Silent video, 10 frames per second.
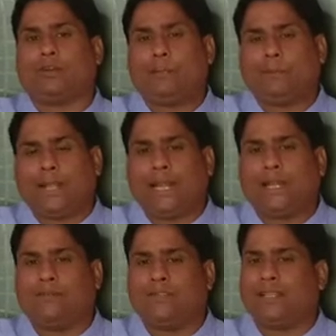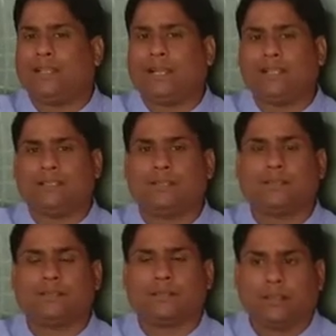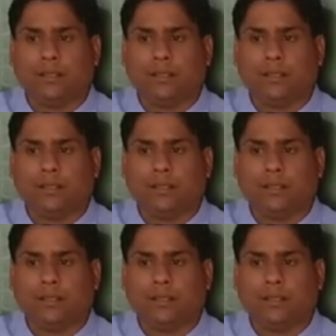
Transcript: replied with their answers.